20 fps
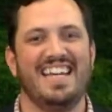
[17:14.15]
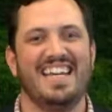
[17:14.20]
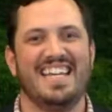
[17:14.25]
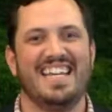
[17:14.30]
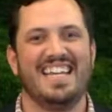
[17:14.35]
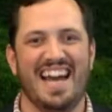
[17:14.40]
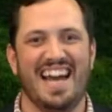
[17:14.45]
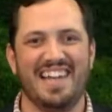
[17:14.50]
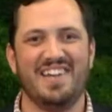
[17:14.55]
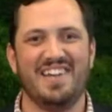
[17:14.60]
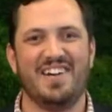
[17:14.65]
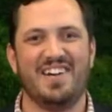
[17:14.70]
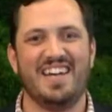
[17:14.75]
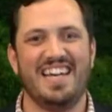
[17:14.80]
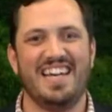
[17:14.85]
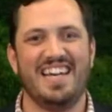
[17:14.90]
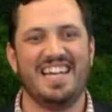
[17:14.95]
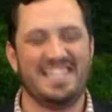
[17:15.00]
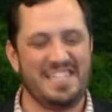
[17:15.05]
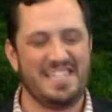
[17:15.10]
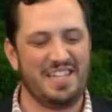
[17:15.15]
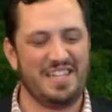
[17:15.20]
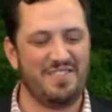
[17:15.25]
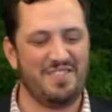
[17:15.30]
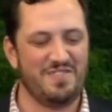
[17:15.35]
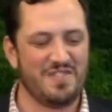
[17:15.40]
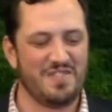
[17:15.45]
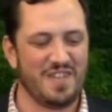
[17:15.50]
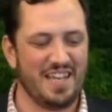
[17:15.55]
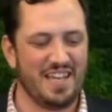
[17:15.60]
It
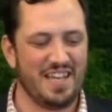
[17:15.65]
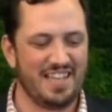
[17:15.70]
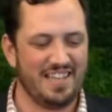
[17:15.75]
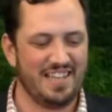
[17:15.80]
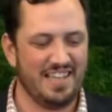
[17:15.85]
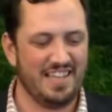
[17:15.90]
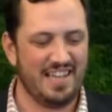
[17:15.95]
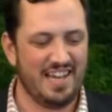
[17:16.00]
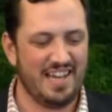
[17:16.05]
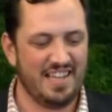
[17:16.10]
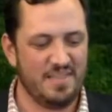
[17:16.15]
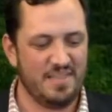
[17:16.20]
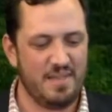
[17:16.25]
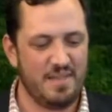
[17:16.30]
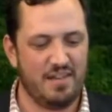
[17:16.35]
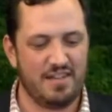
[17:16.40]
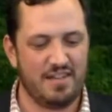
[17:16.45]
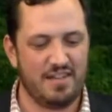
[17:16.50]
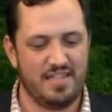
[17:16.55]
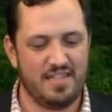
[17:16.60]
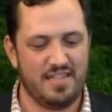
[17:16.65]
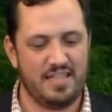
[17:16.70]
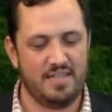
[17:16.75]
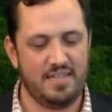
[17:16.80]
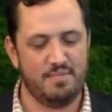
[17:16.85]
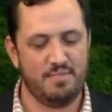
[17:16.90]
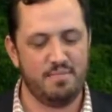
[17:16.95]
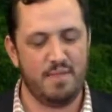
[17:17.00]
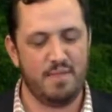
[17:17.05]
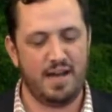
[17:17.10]
seems like the Melka
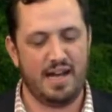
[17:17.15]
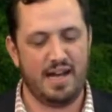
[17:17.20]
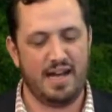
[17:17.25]
team